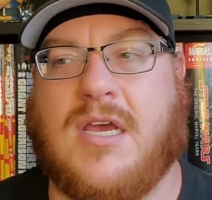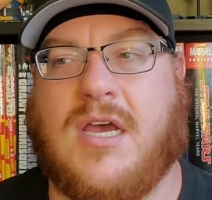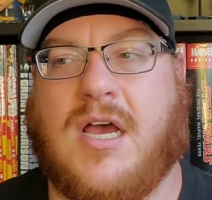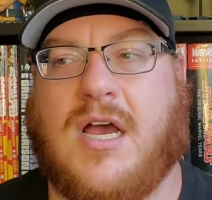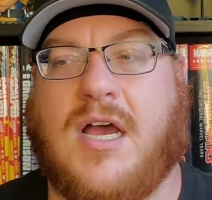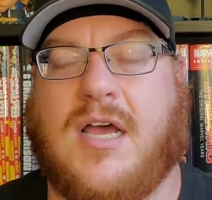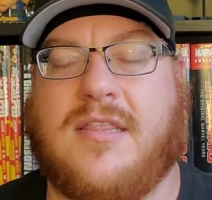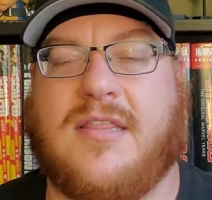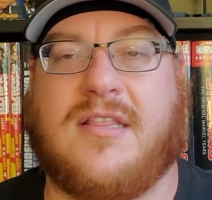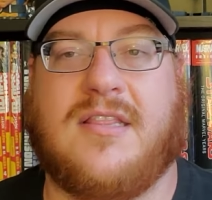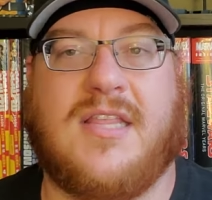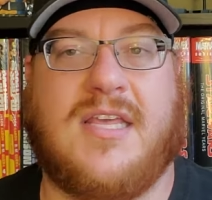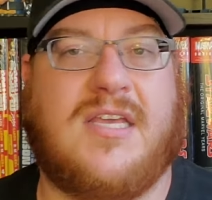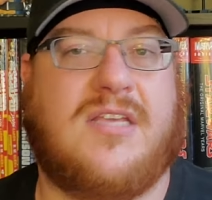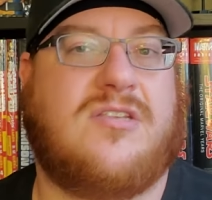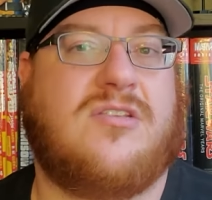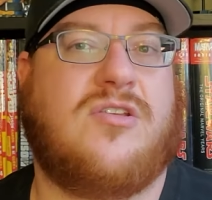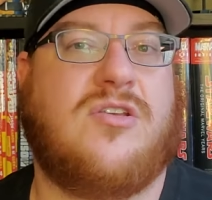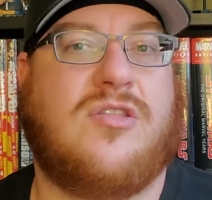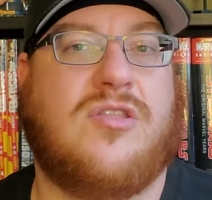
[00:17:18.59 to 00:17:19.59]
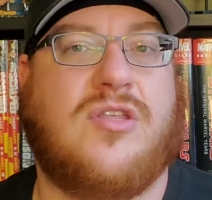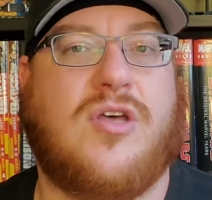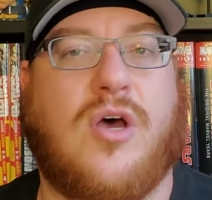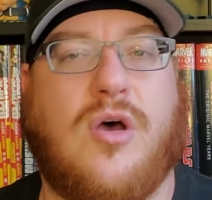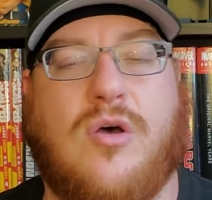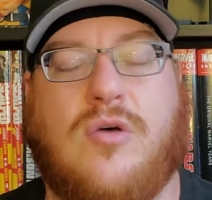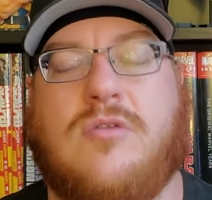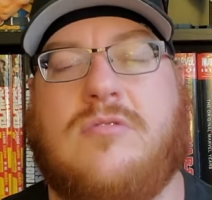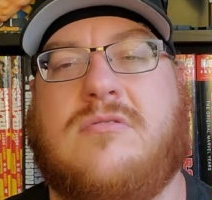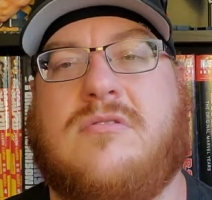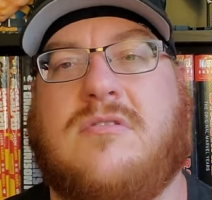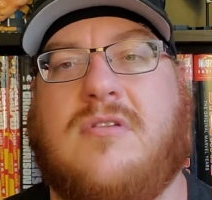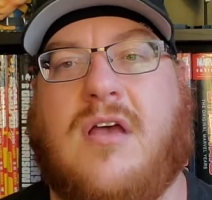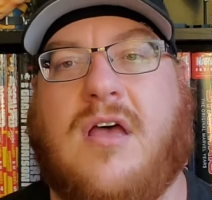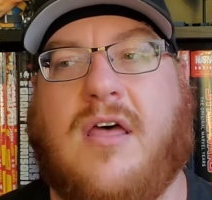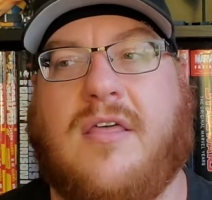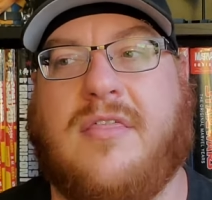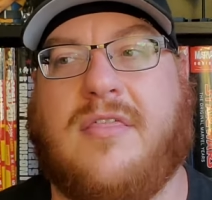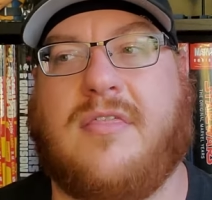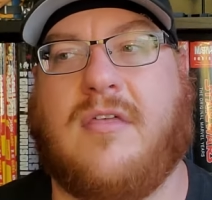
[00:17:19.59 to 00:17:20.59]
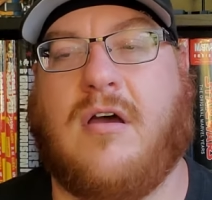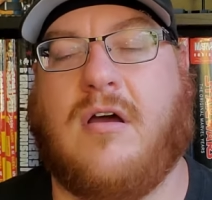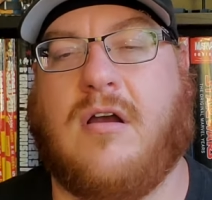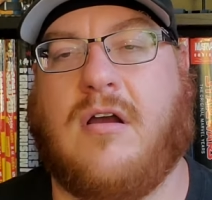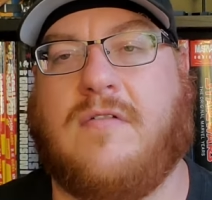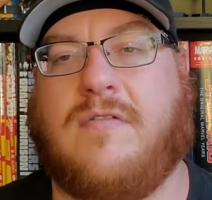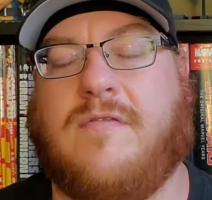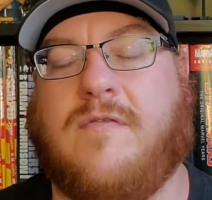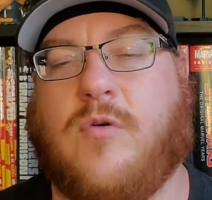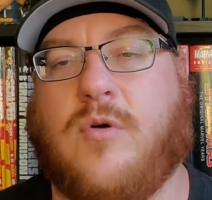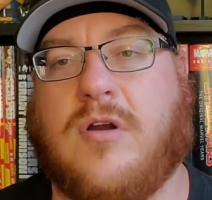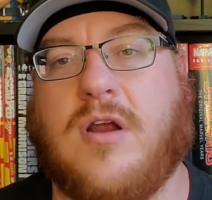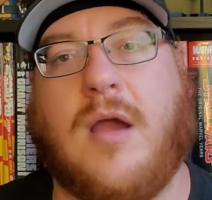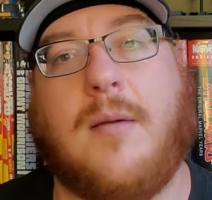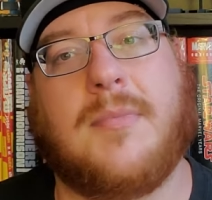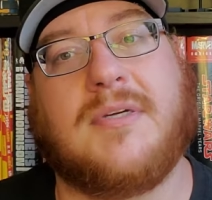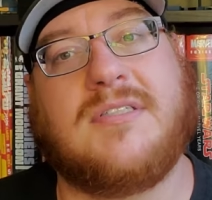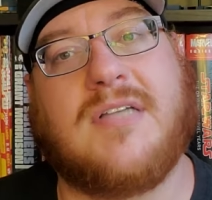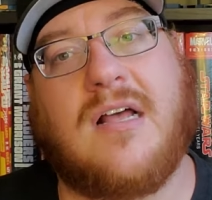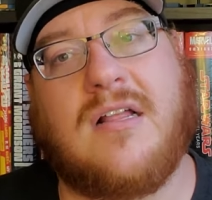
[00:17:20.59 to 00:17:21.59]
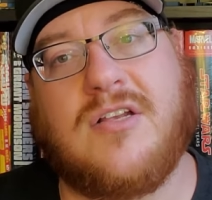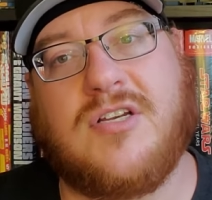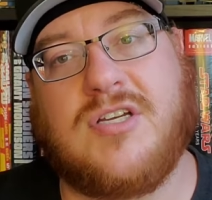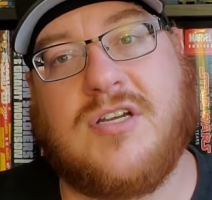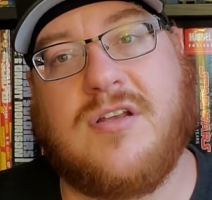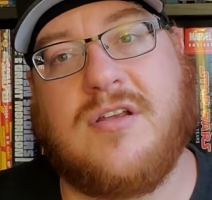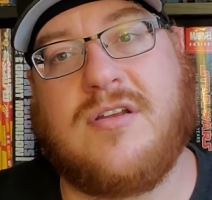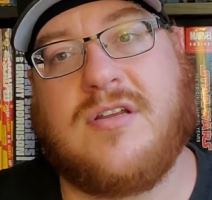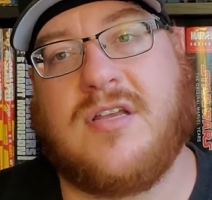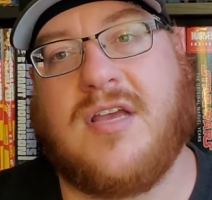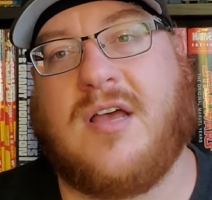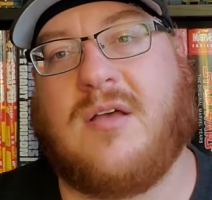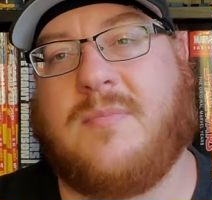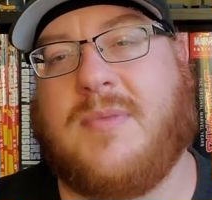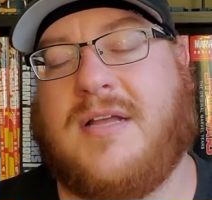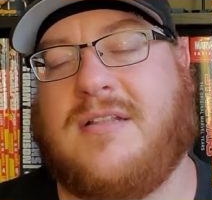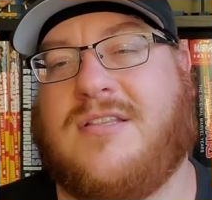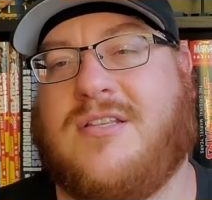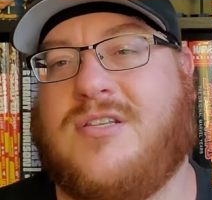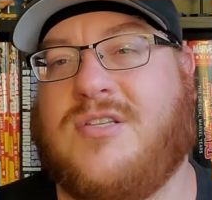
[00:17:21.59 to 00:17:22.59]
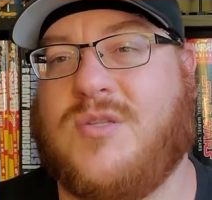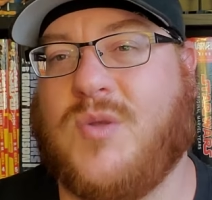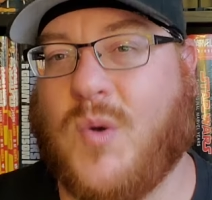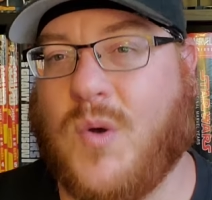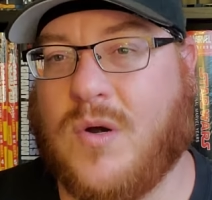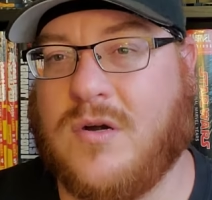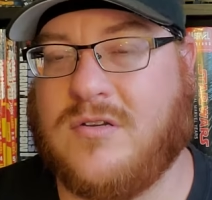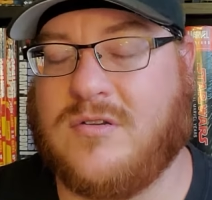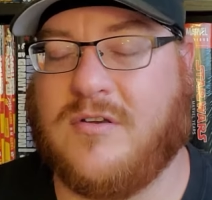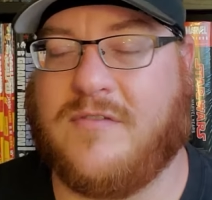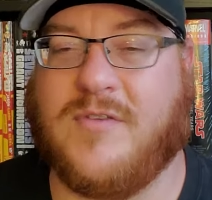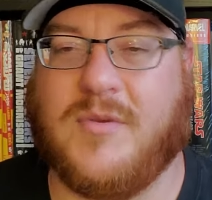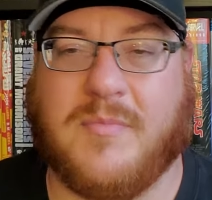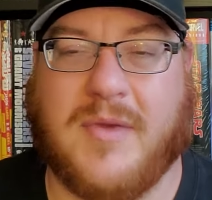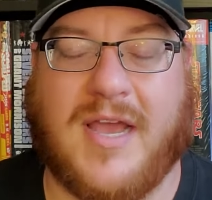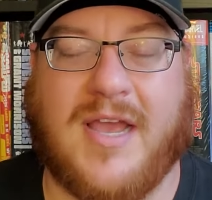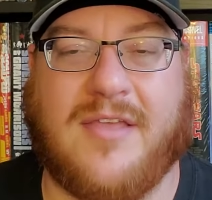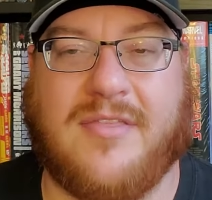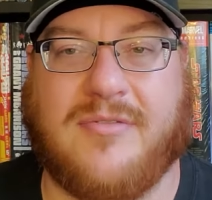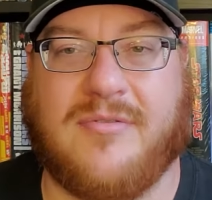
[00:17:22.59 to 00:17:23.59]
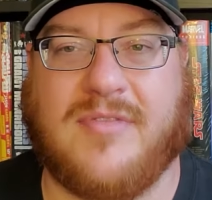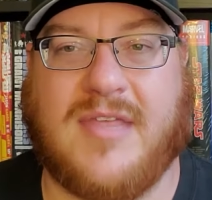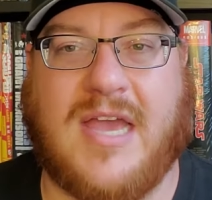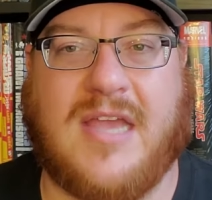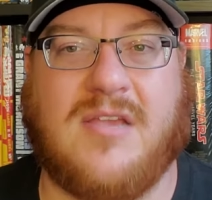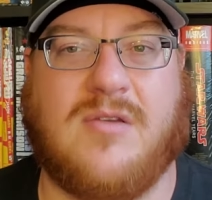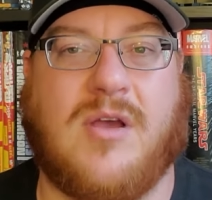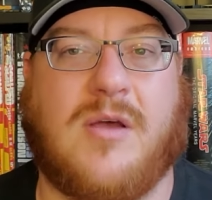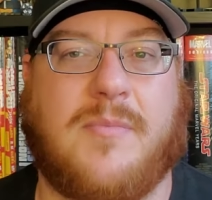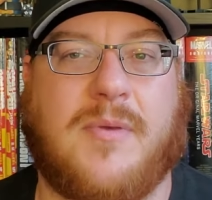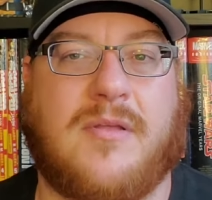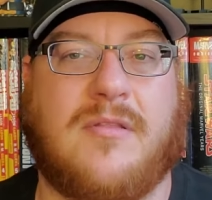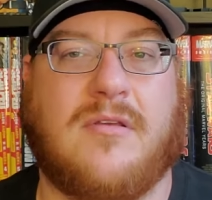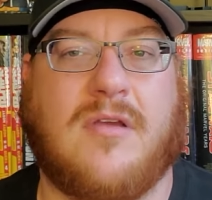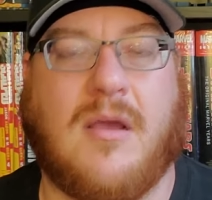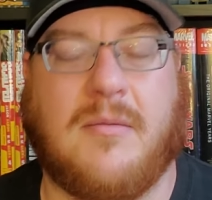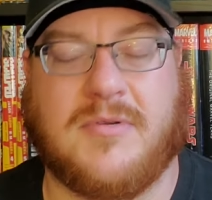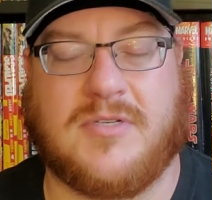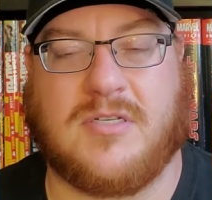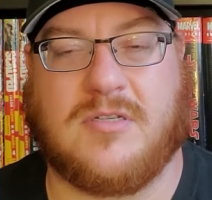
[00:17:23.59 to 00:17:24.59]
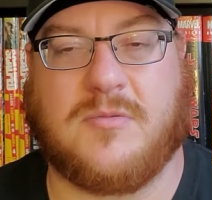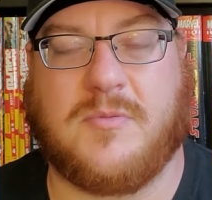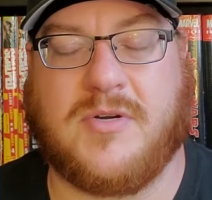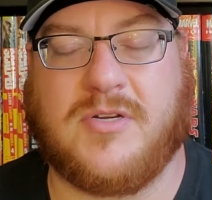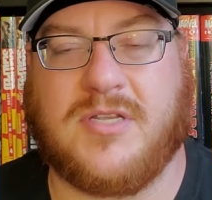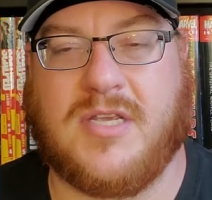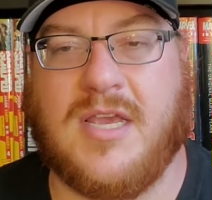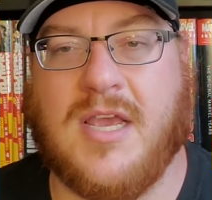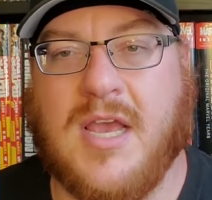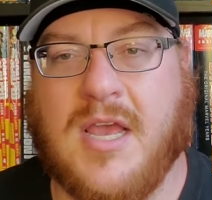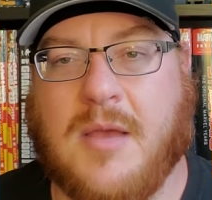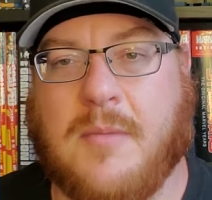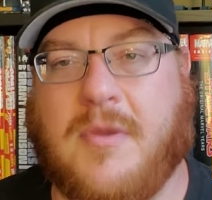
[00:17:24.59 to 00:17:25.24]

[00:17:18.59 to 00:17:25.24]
The links to those are for Comixology to help out the store. So if you buy it through that, you help out Comics Conspiracy.